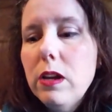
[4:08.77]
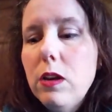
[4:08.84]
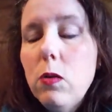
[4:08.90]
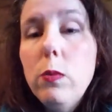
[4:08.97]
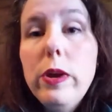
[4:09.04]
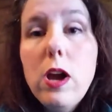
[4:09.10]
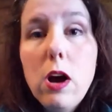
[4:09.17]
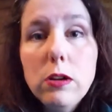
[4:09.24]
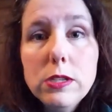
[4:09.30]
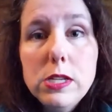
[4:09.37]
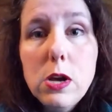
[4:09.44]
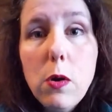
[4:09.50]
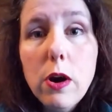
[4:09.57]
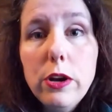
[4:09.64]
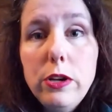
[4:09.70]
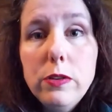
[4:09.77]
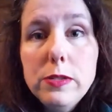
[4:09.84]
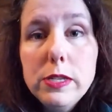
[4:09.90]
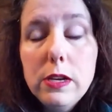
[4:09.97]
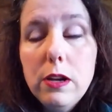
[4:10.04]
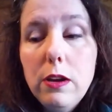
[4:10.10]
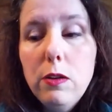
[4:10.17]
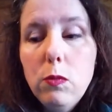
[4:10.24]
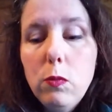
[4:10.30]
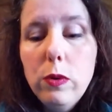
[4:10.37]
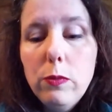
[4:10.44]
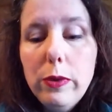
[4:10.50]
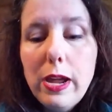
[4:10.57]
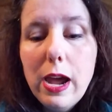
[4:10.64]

We also are using it when we